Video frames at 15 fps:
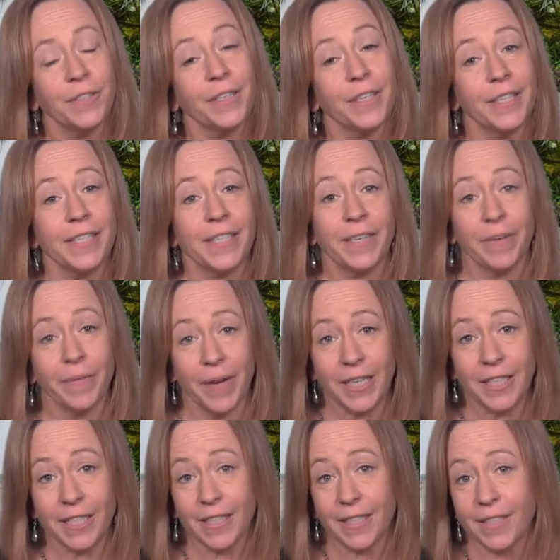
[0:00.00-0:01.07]

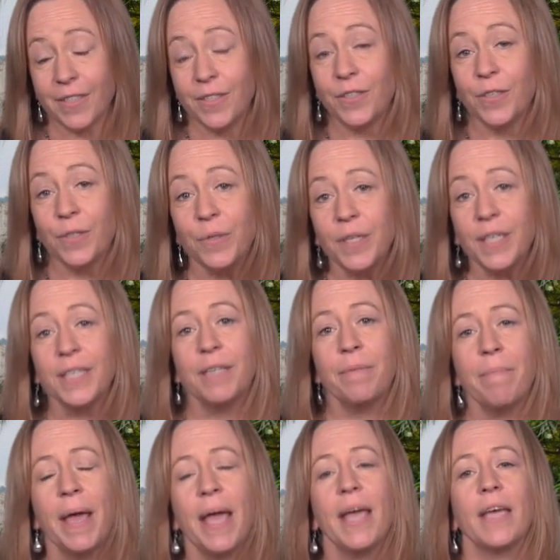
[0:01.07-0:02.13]
considerations do you need to
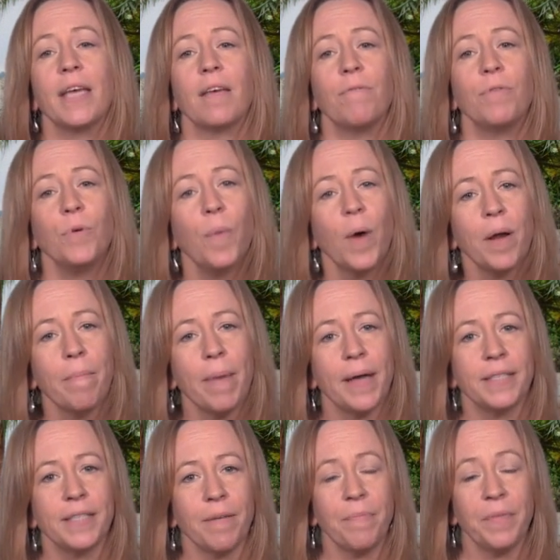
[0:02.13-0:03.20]
make if you want to buy
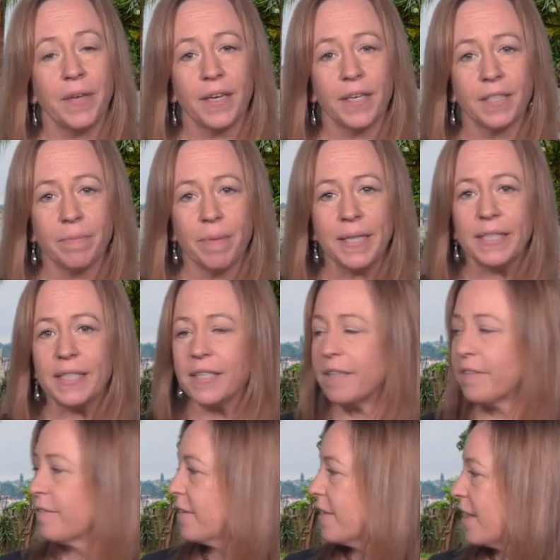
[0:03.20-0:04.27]
something
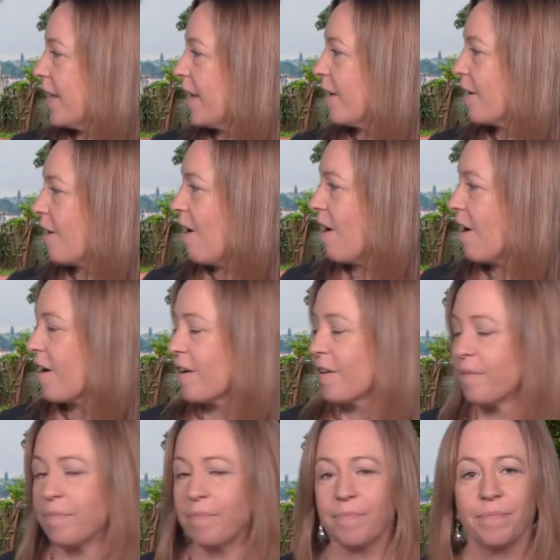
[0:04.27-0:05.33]
expensive, like a car?
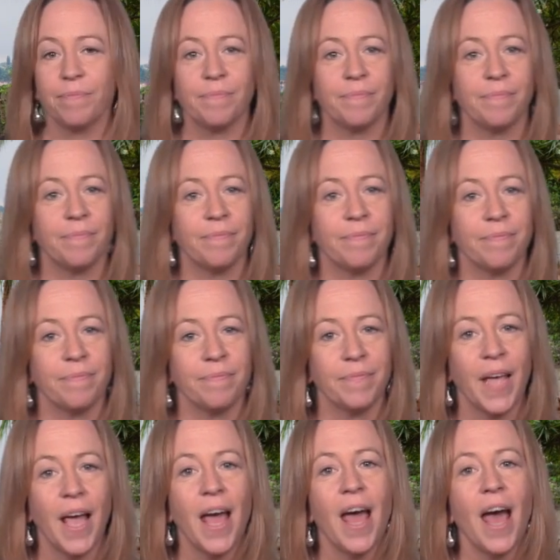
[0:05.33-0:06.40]

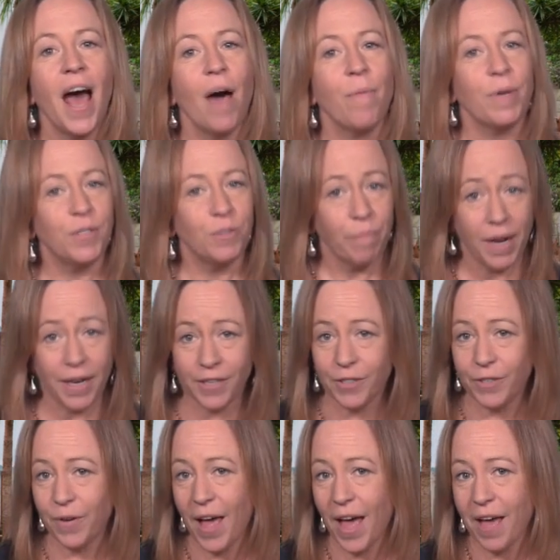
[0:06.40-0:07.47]
How much money do
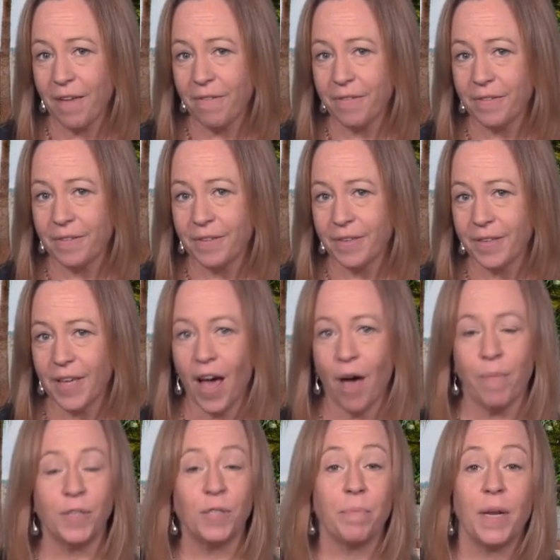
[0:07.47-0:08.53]
you have? How
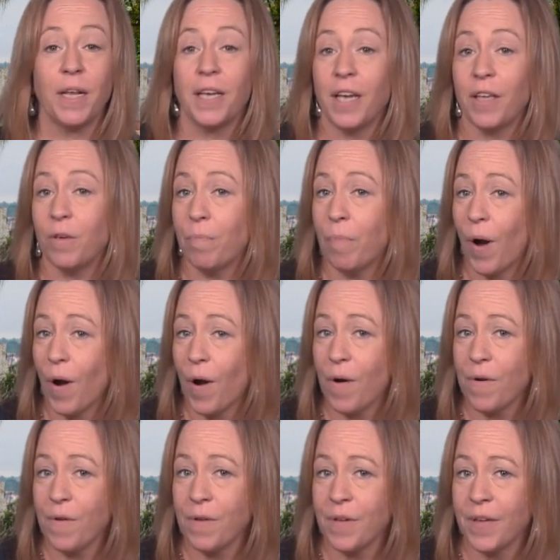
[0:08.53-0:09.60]
much money can you
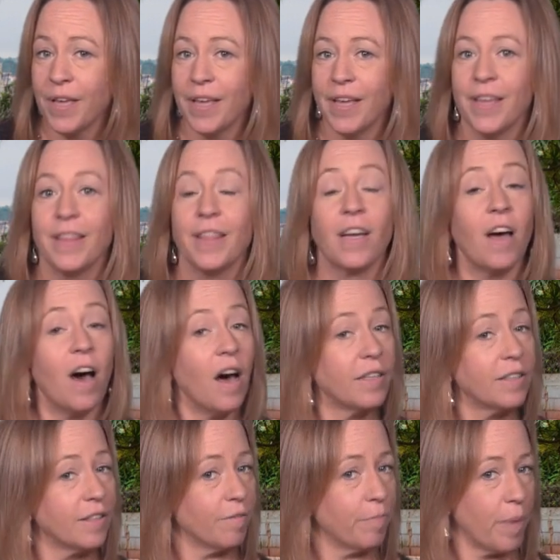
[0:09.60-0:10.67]
borrow? The
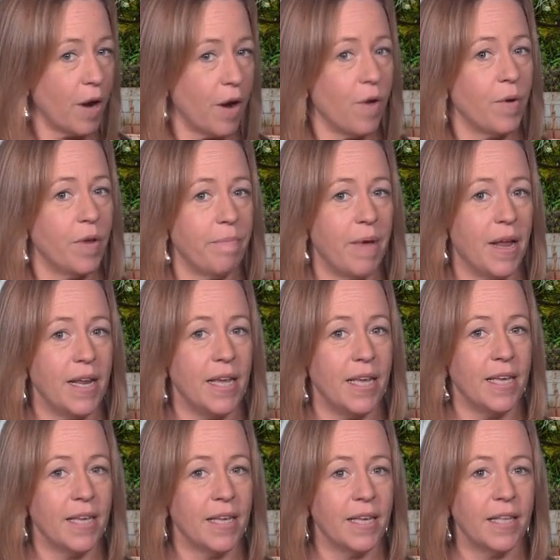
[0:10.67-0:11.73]
cost of borrowing
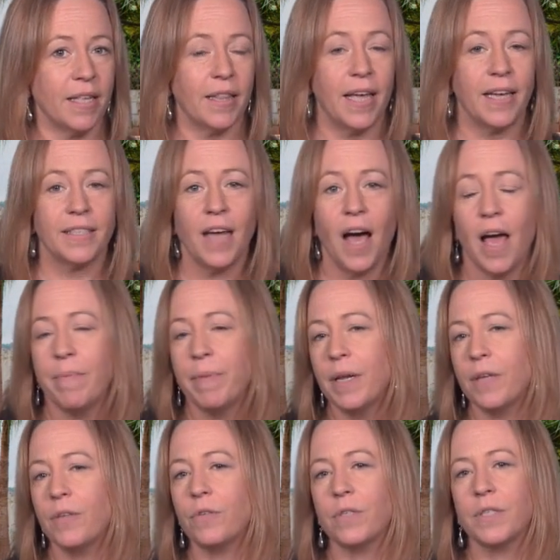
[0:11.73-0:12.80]
money, like time and
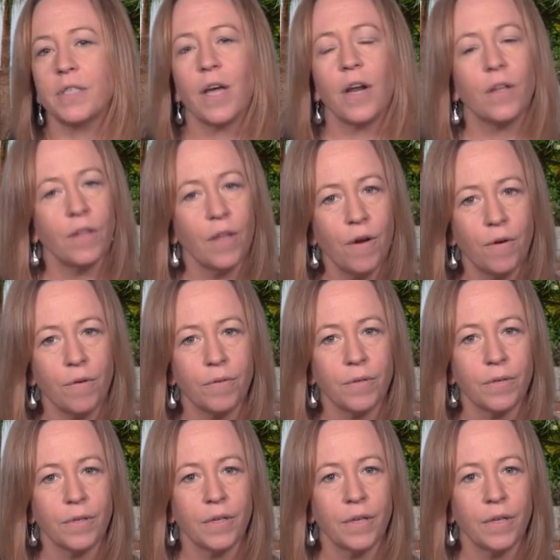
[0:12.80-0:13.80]
interest on a loan.